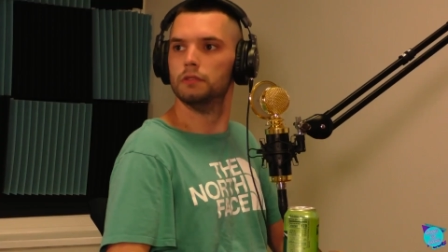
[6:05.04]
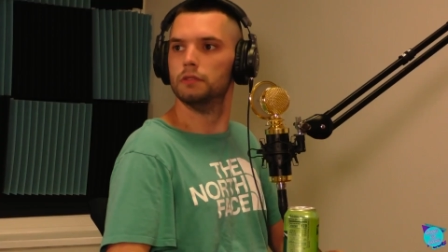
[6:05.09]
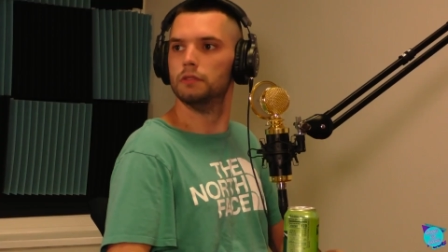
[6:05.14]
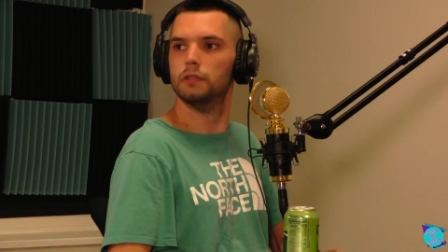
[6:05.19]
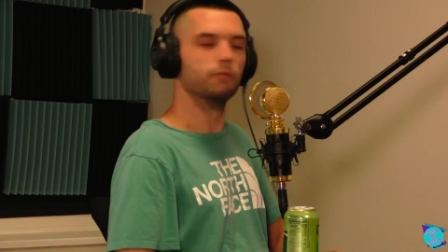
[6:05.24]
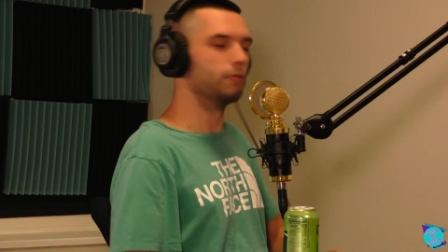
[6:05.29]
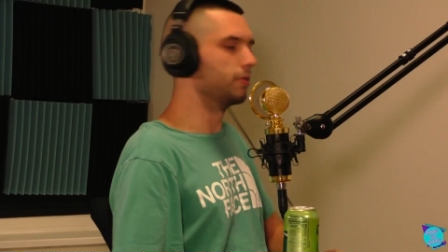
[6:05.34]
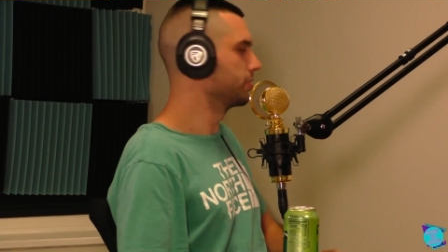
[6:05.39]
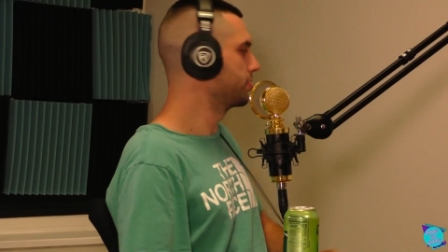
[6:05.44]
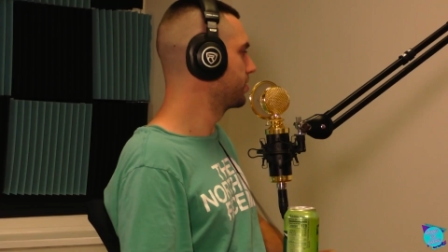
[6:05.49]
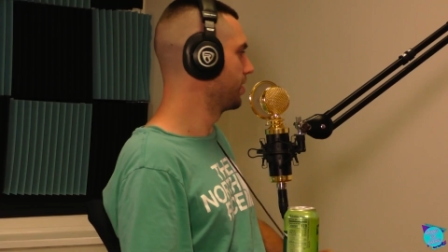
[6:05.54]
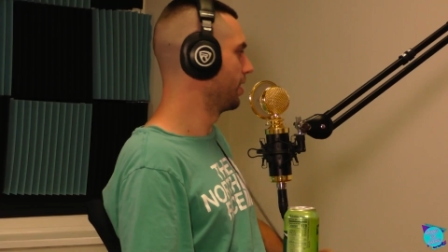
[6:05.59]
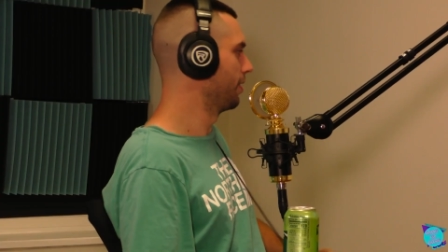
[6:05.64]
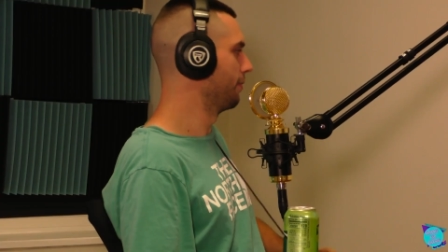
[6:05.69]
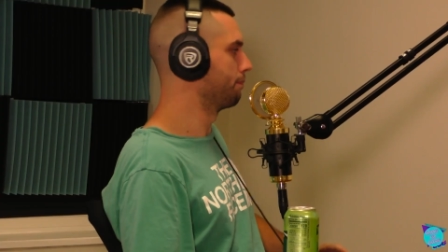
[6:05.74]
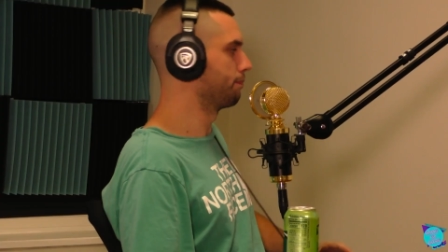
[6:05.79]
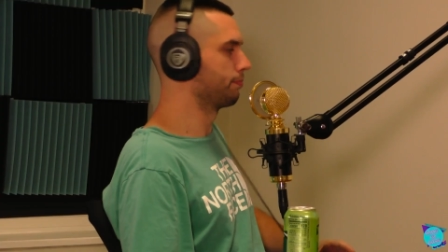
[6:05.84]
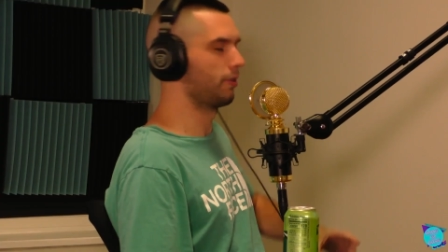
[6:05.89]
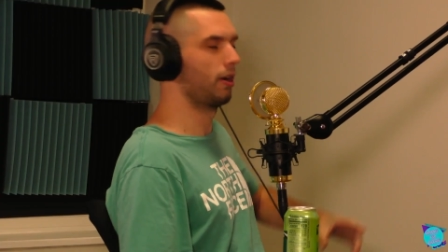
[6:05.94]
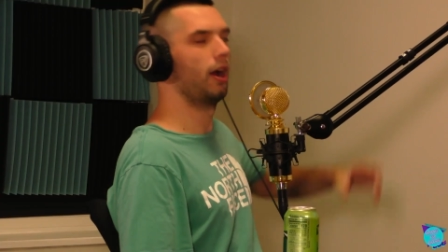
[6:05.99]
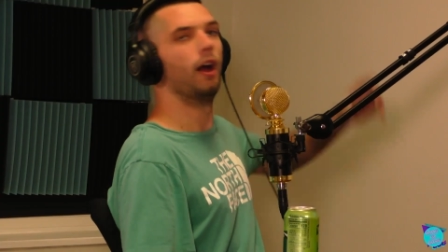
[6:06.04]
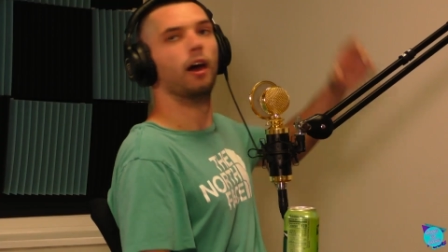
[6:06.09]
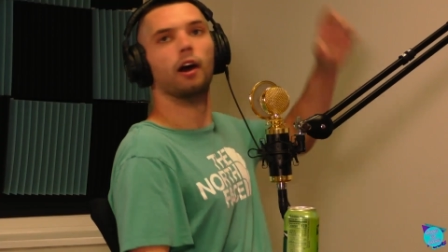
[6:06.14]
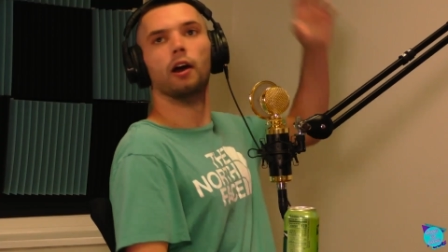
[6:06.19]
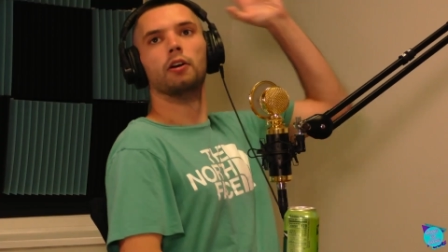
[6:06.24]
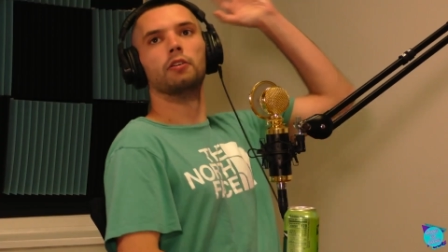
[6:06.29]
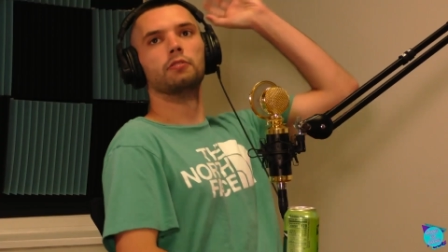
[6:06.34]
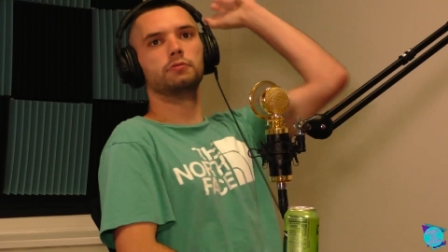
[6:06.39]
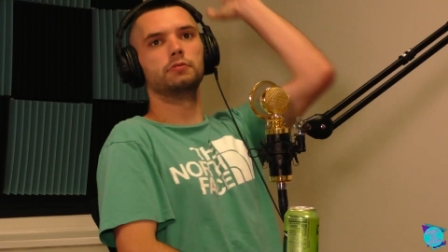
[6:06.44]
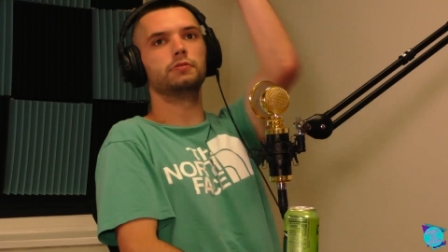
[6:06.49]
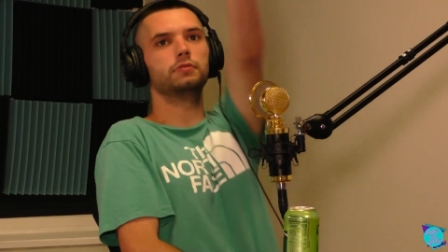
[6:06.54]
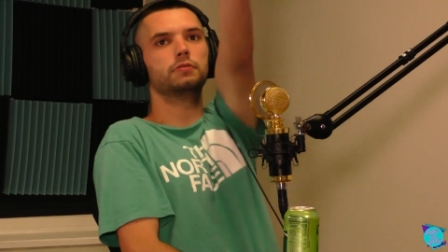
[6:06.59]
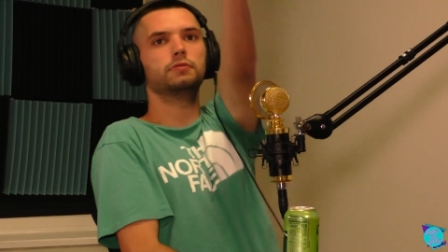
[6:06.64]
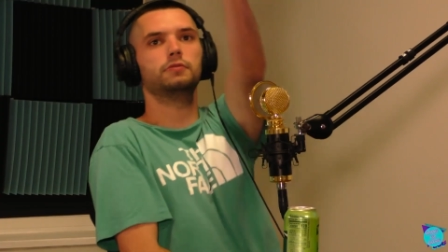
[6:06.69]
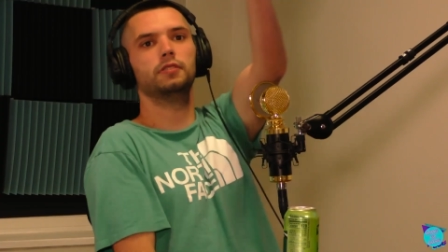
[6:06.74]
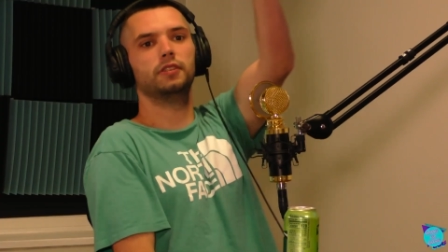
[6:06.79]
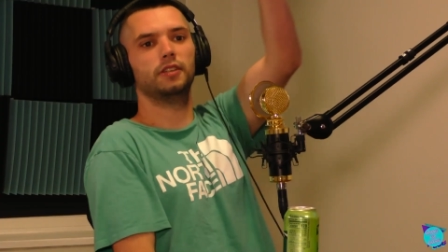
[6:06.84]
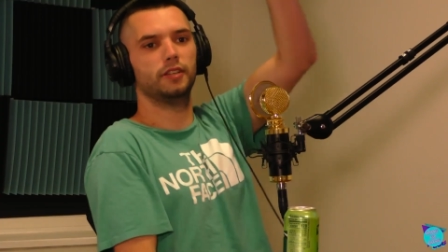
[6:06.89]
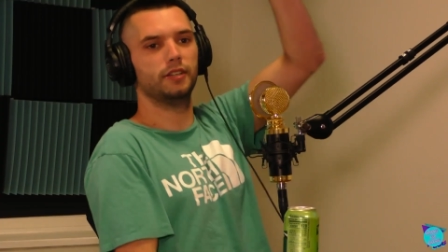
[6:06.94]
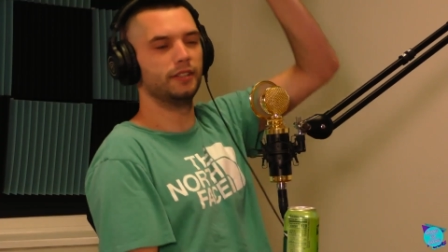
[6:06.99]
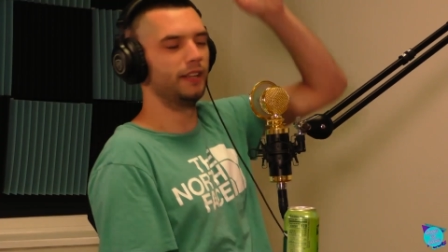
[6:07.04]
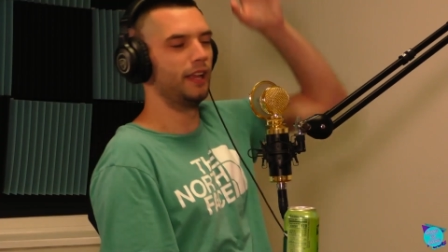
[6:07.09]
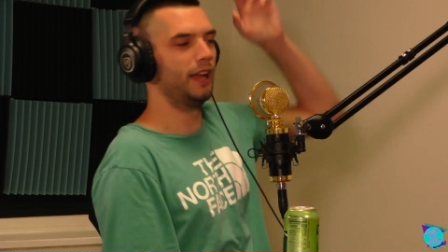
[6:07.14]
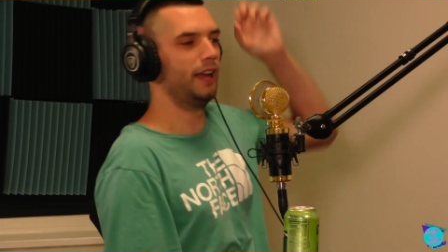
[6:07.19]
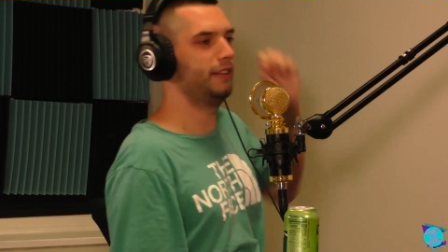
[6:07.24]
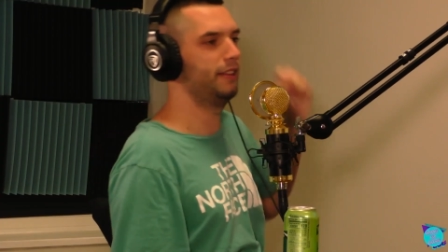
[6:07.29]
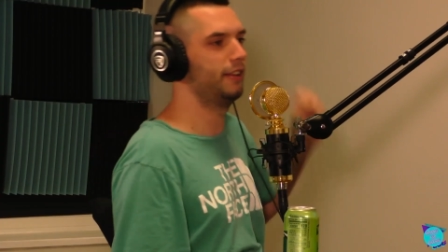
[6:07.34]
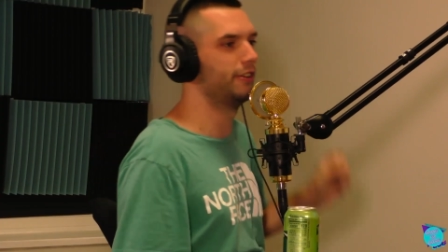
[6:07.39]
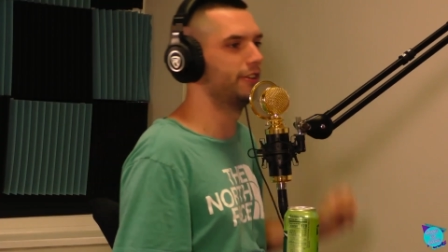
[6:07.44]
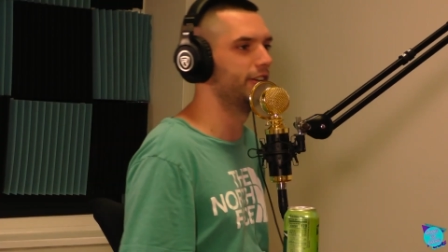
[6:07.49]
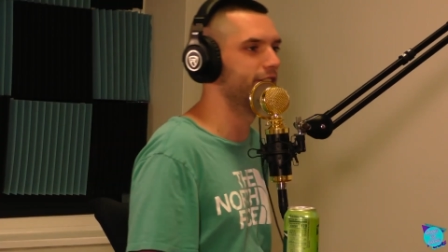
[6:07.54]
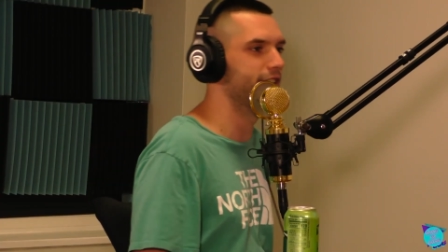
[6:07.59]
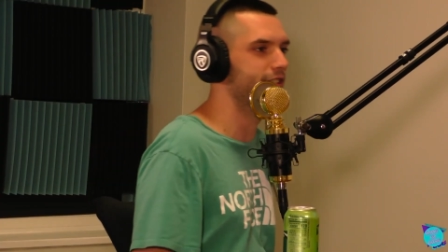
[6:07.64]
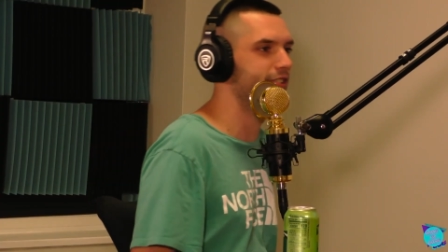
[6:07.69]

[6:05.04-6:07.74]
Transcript: Where's St. Brown? Literally, literally. Yeah, Where's